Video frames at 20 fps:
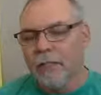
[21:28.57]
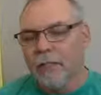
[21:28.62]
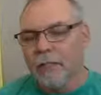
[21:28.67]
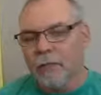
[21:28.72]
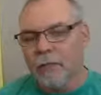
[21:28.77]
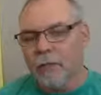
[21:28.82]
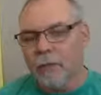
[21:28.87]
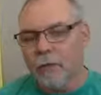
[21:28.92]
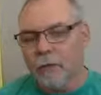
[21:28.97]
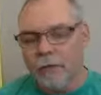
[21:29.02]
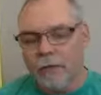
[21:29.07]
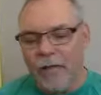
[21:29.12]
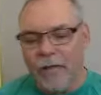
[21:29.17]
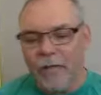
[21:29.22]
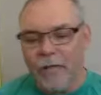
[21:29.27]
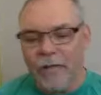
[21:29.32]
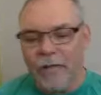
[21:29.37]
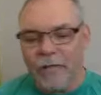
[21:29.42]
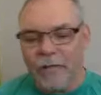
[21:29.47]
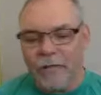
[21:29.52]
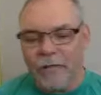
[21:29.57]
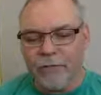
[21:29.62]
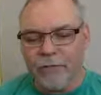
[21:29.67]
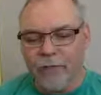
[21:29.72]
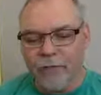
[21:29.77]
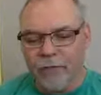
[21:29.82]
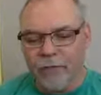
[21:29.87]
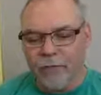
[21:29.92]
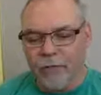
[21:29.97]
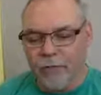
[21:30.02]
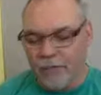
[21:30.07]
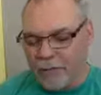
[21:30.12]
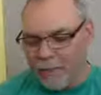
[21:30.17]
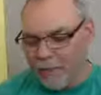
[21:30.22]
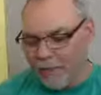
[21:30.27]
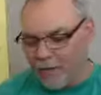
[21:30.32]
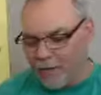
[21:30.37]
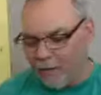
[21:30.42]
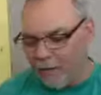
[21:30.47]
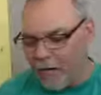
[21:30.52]
So that right there tells you, I mean,
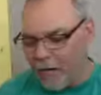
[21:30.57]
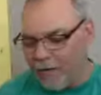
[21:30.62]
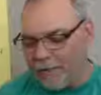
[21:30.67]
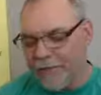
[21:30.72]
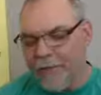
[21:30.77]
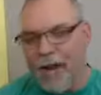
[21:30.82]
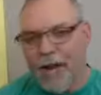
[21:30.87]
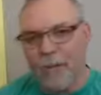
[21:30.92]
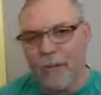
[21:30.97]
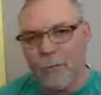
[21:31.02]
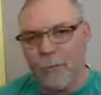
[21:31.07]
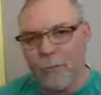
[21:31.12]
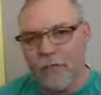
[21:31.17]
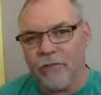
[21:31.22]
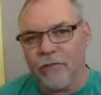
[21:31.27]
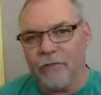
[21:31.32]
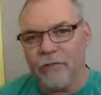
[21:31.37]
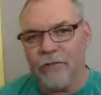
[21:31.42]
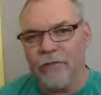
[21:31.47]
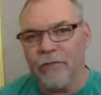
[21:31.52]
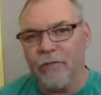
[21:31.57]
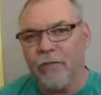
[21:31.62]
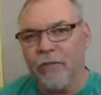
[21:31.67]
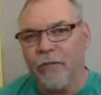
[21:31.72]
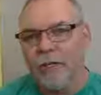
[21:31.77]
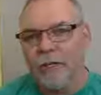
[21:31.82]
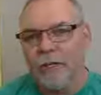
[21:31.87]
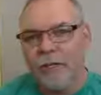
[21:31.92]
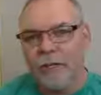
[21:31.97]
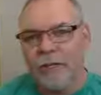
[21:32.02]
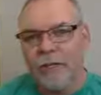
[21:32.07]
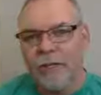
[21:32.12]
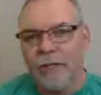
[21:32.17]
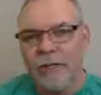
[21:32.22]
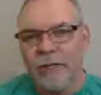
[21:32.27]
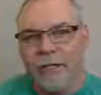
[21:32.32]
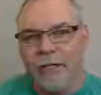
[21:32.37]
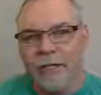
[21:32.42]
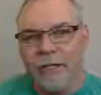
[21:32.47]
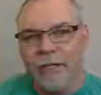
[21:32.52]
there's a lot of data and research
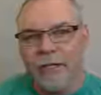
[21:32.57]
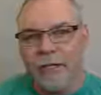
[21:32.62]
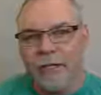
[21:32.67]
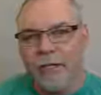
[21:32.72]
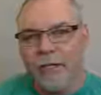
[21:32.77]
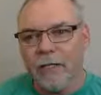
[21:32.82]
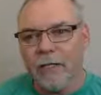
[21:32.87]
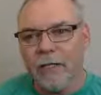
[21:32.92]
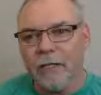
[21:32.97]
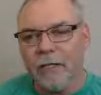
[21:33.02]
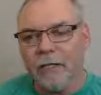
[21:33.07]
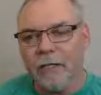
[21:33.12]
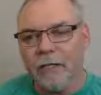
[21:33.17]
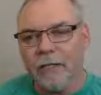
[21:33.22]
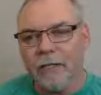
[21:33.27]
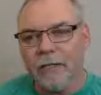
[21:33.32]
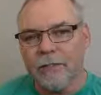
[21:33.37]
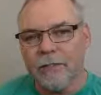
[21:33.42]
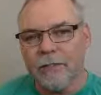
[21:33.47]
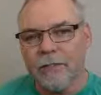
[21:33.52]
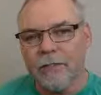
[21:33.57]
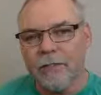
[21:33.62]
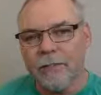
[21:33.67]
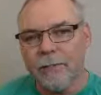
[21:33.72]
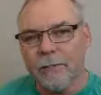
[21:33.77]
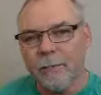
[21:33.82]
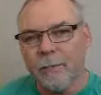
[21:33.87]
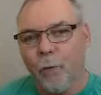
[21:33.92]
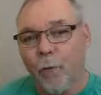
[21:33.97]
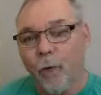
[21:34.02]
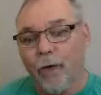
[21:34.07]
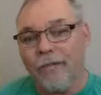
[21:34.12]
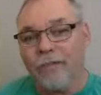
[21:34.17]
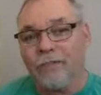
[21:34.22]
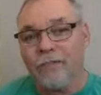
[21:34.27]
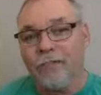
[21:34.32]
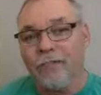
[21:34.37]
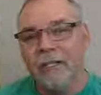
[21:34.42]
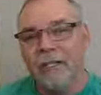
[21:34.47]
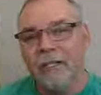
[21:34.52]
that, that
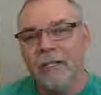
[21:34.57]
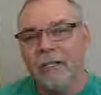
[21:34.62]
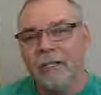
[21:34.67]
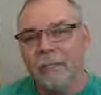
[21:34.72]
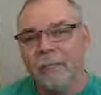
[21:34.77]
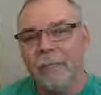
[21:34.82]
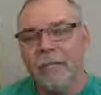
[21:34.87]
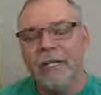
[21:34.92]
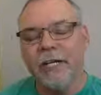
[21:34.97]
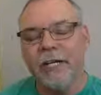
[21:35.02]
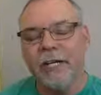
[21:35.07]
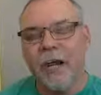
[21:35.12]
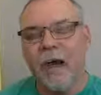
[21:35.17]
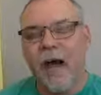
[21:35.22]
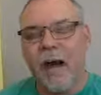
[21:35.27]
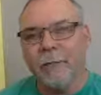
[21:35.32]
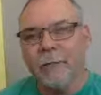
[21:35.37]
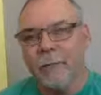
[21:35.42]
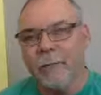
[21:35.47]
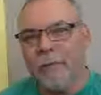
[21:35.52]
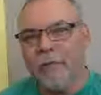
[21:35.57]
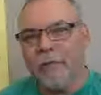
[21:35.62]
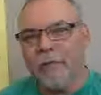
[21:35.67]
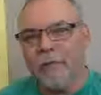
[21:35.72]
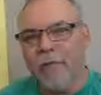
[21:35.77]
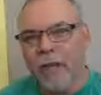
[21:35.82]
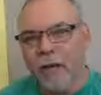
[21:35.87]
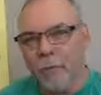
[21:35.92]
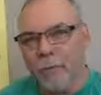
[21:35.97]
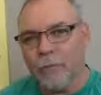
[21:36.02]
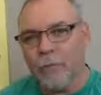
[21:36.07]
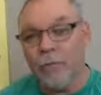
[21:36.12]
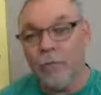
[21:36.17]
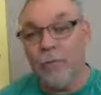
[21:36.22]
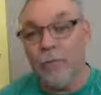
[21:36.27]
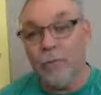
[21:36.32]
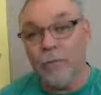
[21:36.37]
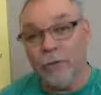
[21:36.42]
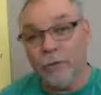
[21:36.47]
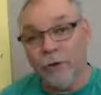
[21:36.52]
points to being an optimist helps
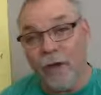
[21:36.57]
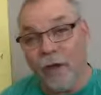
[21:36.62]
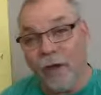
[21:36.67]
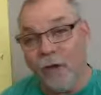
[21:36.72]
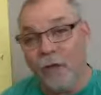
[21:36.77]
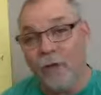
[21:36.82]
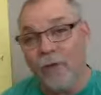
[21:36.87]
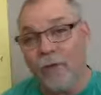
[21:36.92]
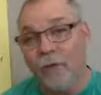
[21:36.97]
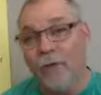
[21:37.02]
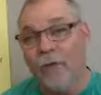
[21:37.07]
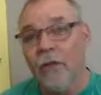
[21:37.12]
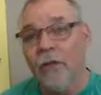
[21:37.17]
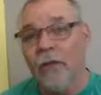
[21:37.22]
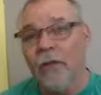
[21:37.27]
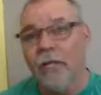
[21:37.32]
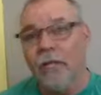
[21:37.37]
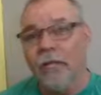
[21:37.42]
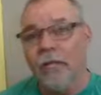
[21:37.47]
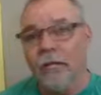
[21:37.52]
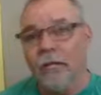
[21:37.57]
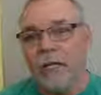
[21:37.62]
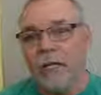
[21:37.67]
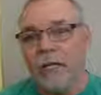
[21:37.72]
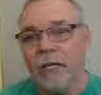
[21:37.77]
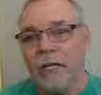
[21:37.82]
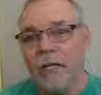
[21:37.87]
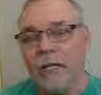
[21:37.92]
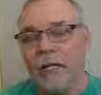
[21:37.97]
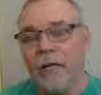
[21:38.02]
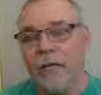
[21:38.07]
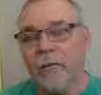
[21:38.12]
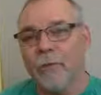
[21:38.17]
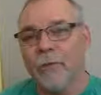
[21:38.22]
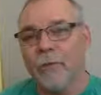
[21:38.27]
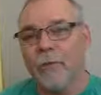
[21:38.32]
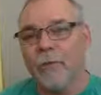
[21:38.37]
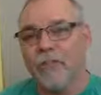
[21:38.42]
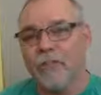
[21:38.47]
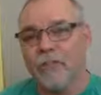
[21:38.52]
you with your health and
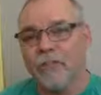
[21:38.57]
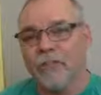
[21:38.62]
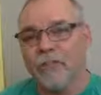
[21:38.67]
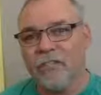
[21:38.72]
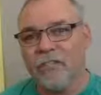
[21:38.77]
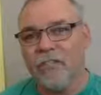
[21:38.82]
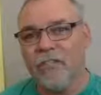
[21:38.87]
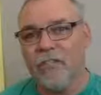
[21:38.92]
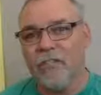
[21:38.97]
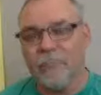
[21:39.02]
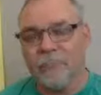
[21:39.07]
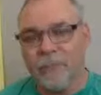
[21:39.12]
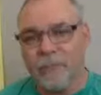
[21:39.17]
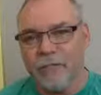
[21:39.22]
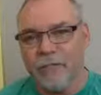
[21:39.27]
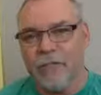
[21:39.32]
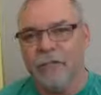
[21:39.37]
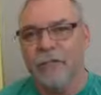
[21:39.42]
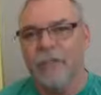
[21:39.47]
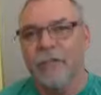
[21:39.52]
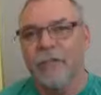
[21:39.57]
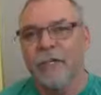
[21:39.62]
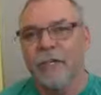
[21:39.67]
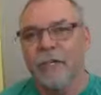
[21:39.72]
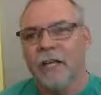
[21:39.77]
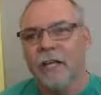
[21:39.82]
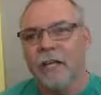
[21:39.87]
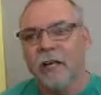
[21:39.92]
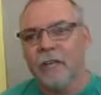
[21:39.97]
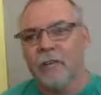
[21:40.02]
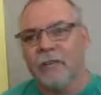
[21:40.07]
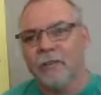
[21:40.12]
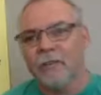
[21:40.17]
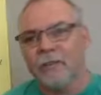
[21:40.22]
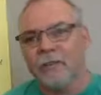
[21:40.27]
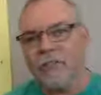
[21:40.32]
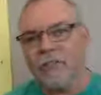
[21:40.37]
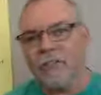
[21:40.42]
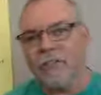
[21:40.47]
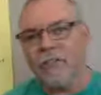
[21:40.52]
helps you succeed in business, helps you
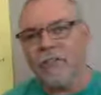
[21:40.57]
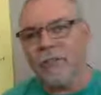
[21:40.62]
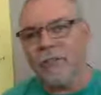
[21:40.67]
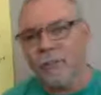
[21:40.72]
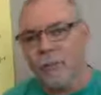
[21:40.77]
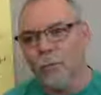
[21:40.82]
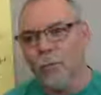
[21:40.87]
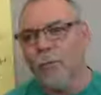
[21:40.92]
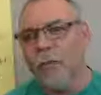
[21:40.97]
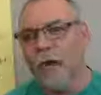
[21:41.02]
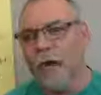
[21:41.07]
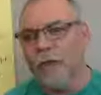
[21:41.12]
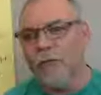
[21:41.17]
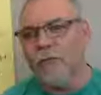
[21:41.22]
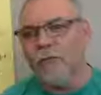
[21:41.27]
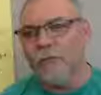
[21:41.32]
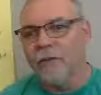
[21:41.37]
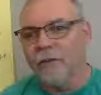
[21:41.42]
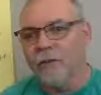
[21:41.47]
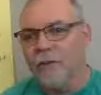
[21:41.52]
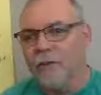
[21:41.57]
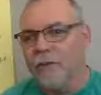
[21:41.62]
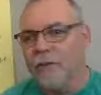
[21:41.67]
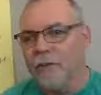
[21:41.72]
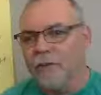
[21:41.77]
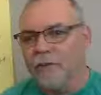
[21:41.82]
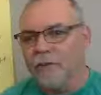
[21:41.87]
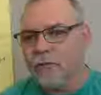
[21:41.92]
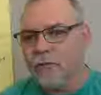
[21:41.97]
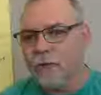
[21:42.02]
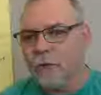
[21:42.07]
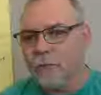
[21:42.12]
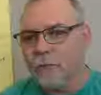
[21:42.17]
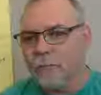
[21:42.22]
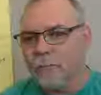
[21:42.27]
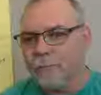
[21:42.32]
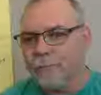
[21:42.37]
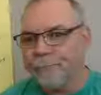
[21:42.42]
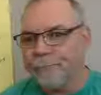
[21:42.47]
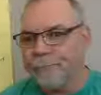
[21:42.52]
succeed through life. So